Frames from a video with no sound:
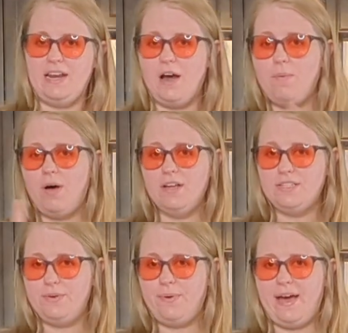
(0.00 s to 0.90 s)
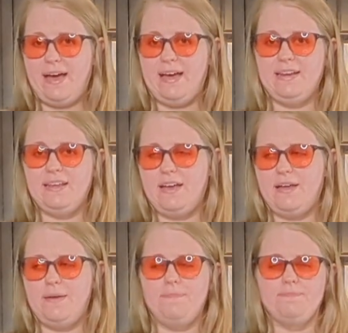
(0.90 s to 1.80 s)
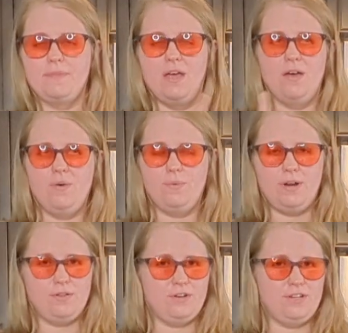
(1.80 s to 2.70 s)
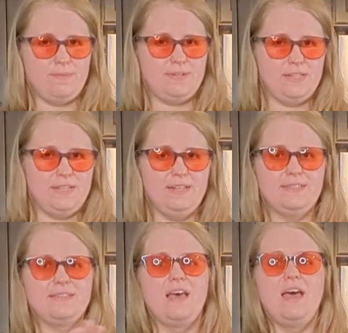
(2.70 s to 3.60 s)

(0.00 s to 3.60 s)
And I will also add one other tip to this.